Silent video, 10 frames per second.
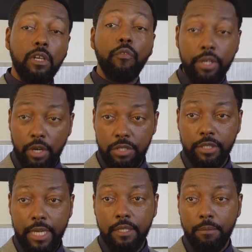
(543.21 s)

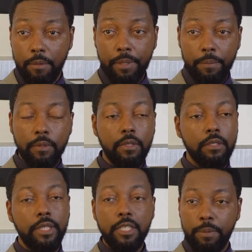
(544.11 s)
regurgitate them to people
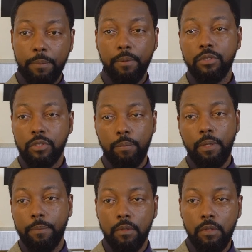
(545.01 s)
and teach people and show
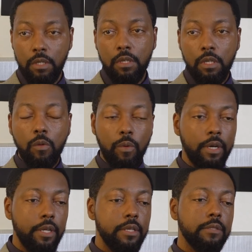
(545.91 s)
people what
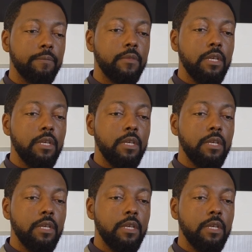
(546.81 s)
it is.